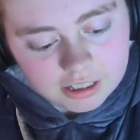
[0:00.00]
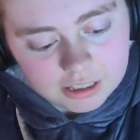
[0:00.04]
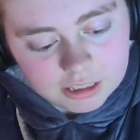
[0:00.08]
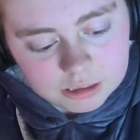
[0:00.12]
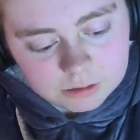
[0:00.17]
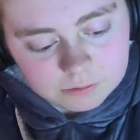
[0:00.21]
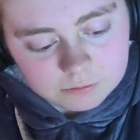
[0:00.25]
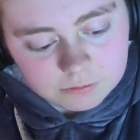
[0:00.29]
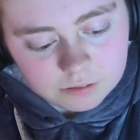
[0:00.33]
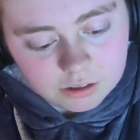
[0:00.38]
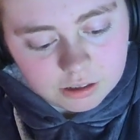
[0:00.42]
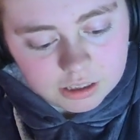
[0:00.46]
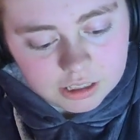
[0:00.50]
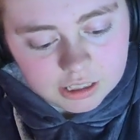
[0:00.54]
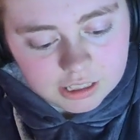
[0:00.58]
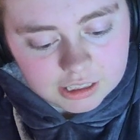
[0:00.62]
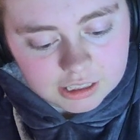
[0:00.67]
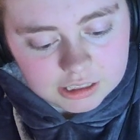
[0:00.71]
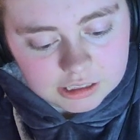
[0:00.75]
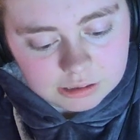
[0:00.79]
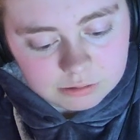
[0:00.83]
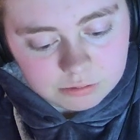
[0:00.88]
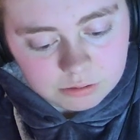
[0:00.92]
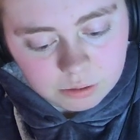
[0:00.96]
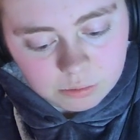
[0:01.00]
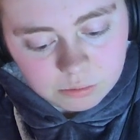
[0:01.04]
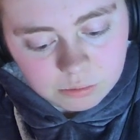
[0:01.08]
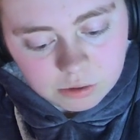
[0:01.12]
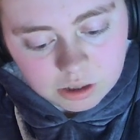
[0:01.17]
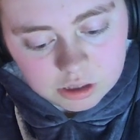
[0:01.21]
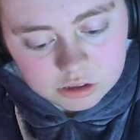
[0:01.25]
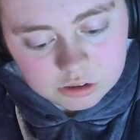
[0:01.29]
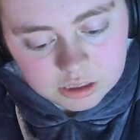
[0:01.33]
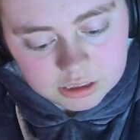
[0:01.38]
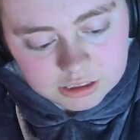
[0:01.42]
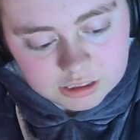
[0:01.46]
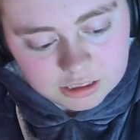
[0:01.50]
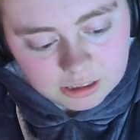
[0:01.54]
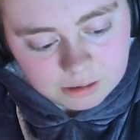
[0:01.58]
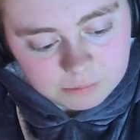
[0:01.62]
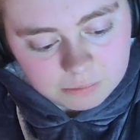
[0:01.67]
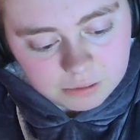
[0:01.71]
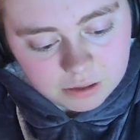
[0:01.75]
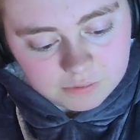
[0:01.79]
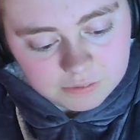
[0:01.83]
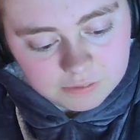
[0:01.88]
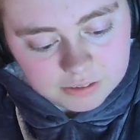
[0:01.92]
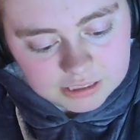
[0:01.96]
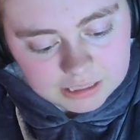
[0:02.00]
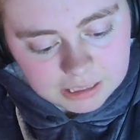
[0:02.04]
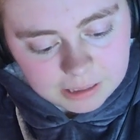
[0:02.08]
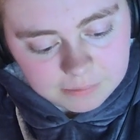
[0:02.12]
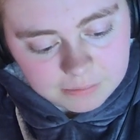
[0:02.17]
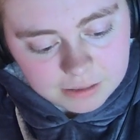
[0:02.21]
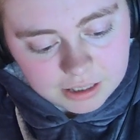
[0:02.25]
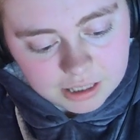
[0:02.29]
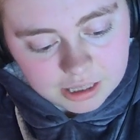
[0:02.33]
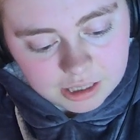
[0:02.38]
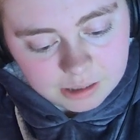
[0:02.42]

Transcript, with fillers: his foot connecting with the wall tractor at perfect time